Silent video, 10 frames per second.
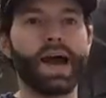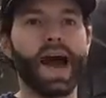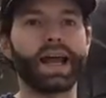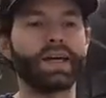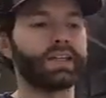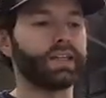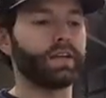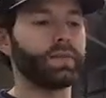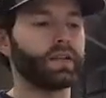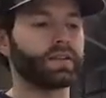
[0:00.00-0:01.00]
making
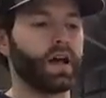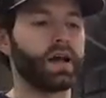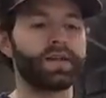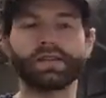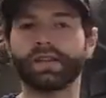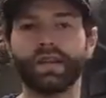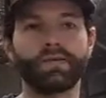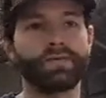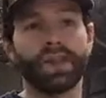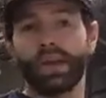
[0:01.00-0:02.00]
loops like this is not a
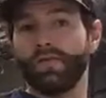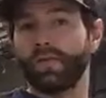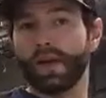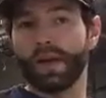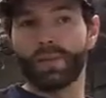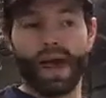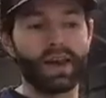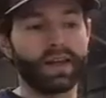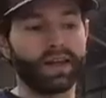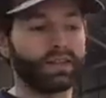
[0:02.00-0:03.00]
bad idea, because
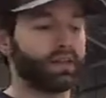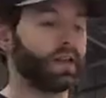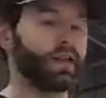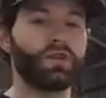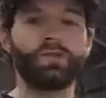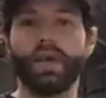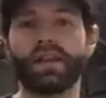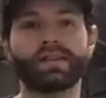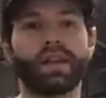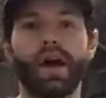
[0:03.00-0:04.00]
honestly,
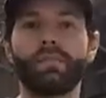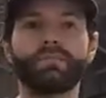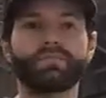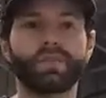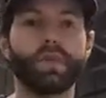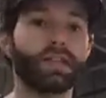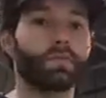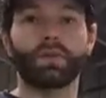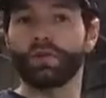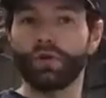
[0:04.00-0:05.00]
if you make a
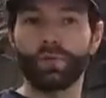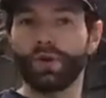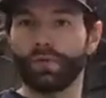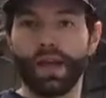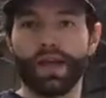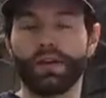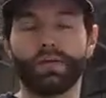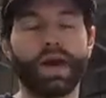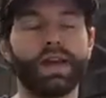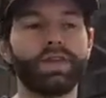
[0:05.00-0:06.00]
pendant and you mess it
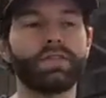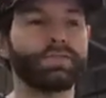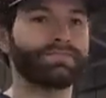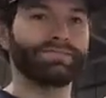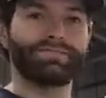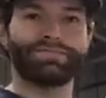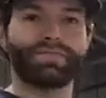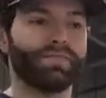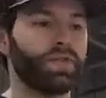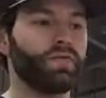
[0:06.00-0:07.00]
up, you mess up the loop
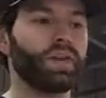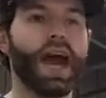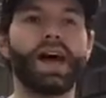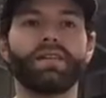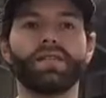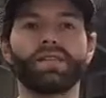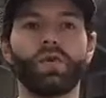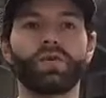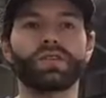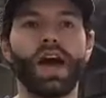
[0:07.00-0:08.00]
when you're making your
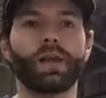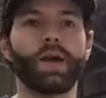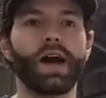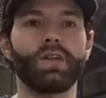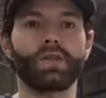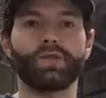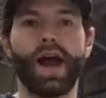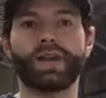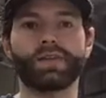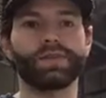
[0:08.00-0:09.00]
pendant, you've
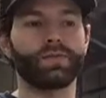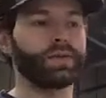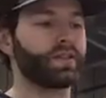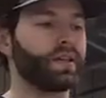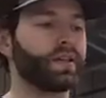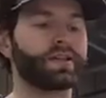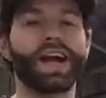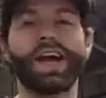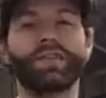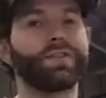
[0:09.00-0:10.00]
got this whole
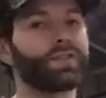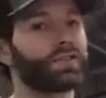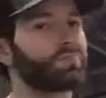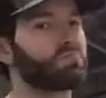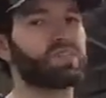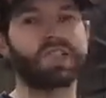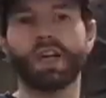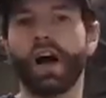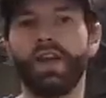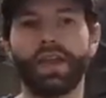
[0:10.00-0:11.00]
stockpile of your practice
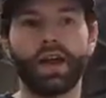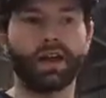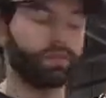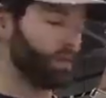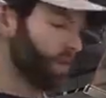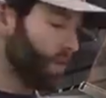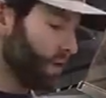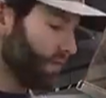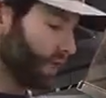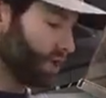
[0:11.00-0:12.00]
loops sitting aside that you can just